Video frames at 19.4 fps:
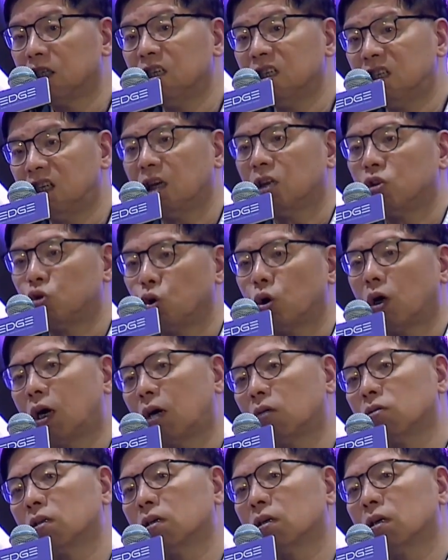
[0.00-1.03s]
So
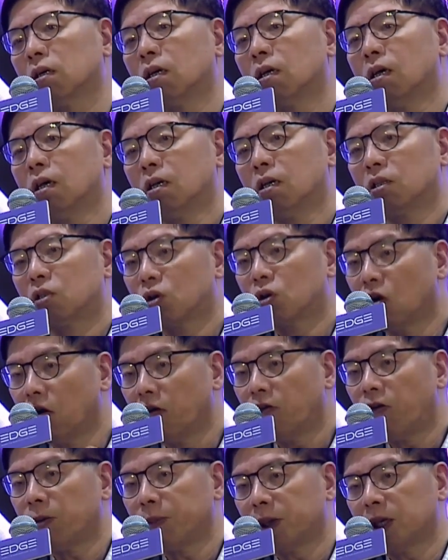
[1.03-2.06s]
we need
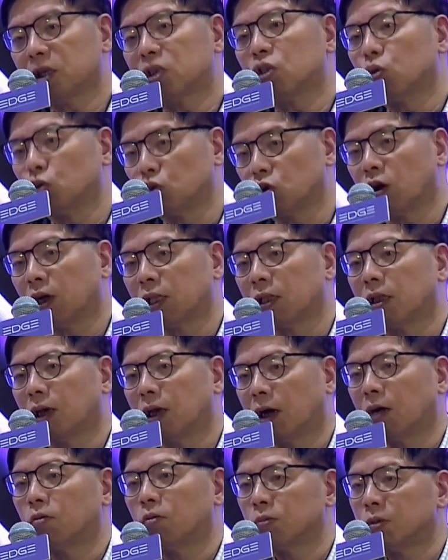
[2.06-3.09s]
legislation, enhanced
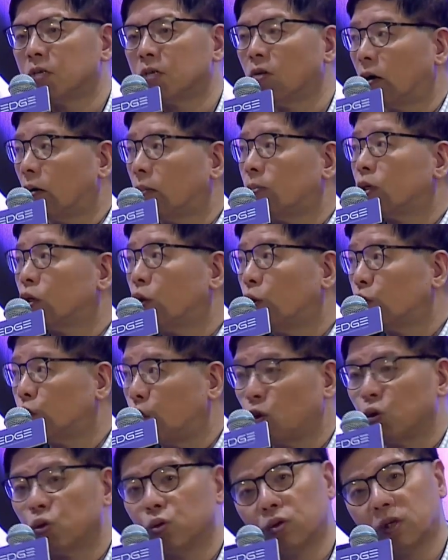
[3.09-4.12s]

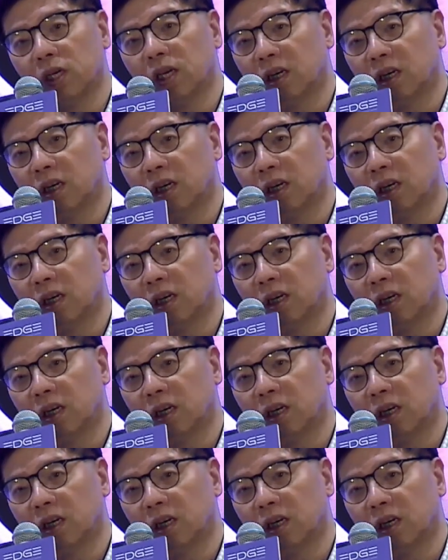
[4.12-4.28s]
regulation,